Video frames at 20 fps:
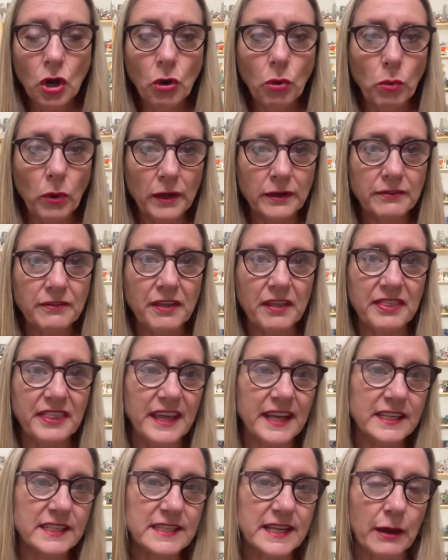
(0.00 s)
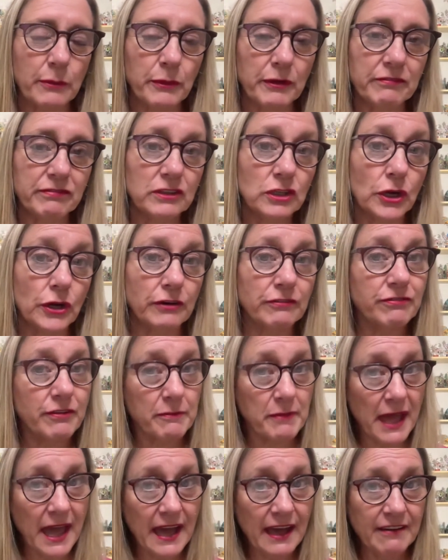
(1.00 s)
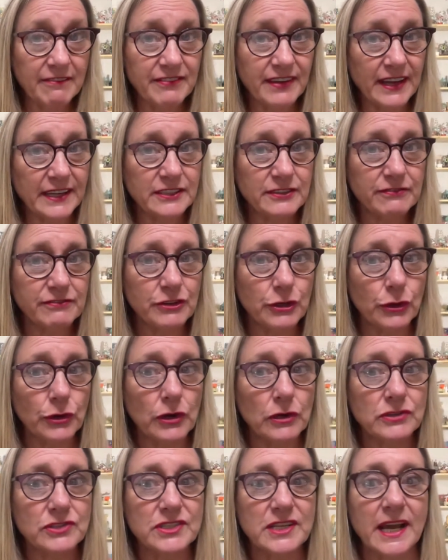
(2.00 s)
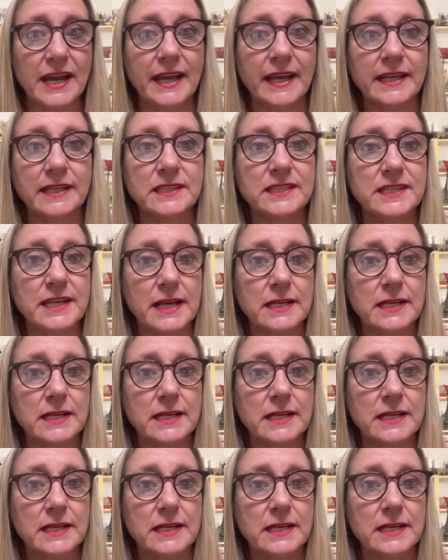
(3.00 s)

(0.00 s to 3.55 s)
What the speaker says: One of the things that we've learned from affective neuroscience,